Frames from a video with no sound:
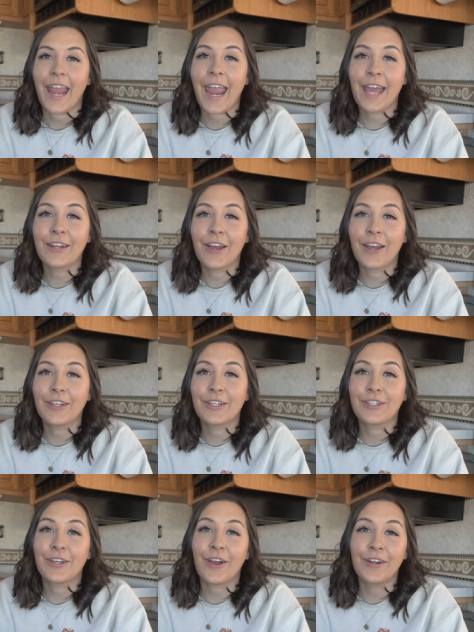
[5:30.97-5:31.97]
and
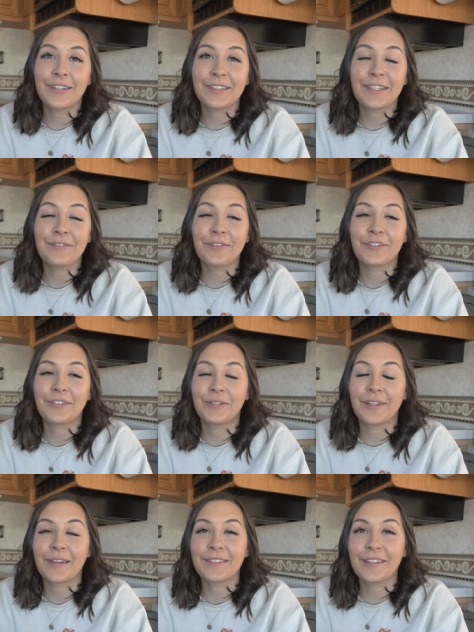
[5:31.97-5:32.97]
honestly for
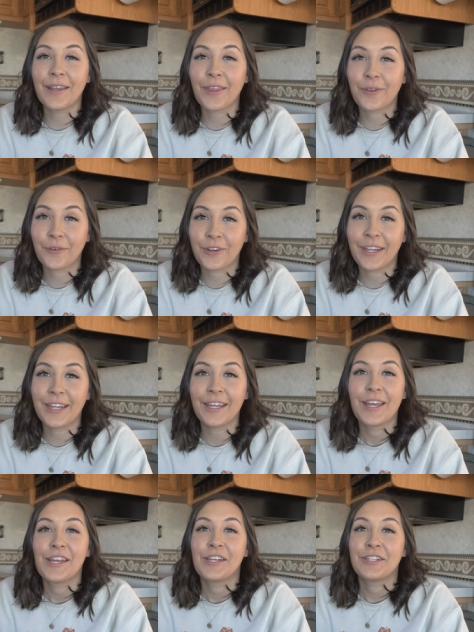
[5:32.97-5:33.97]
2003
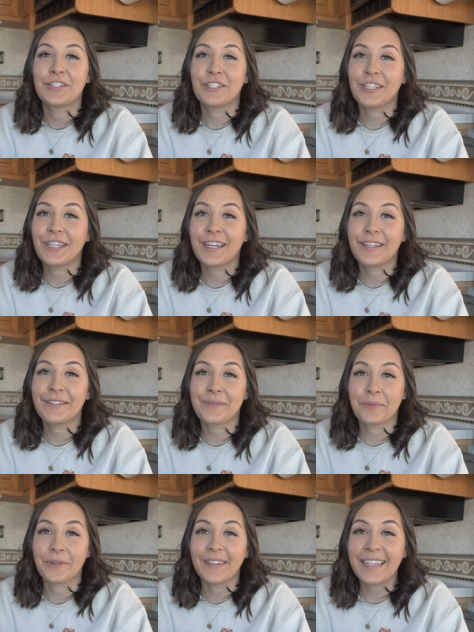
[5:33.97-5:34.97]
she is
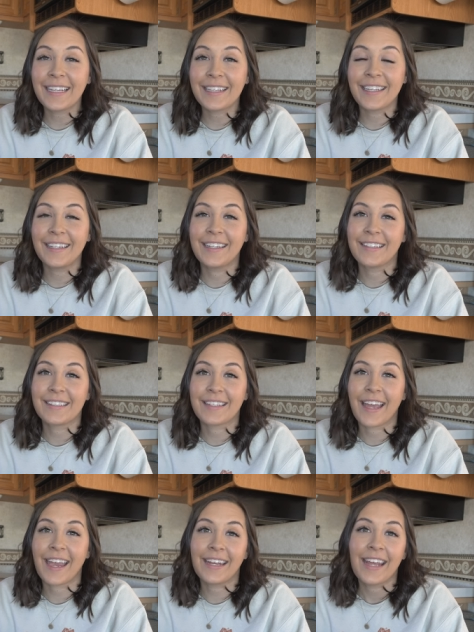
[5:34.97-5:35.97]
really clean
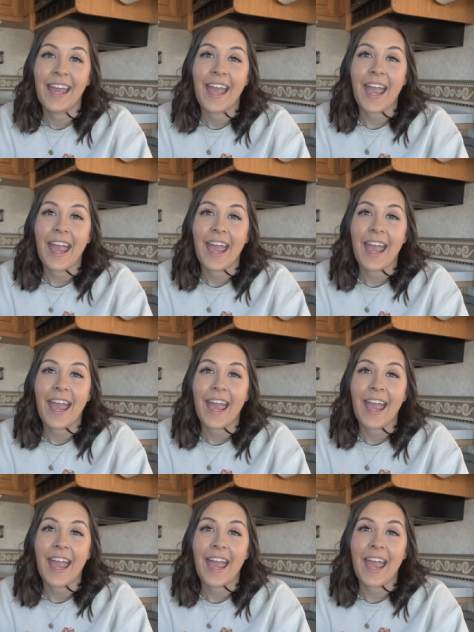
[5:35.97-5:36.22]
inside